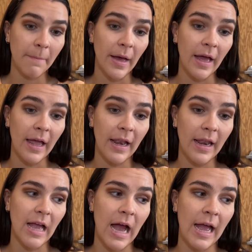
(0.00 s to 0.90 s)
But
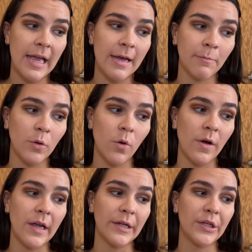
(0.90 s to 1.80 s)
I am
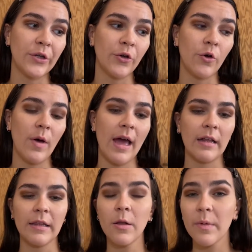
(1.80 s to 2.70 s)
going to add
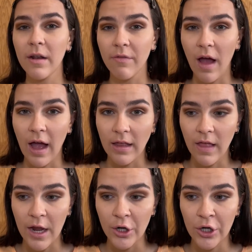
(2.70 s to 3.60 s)
a little bit of
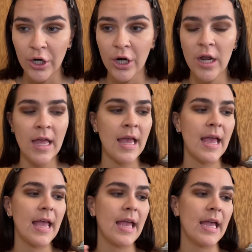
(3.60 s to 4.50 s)
eyeliner
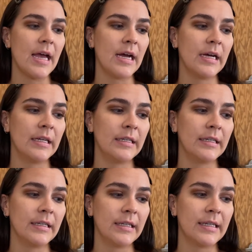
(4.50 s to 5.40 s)

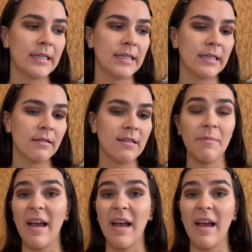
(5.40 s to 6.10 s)
and some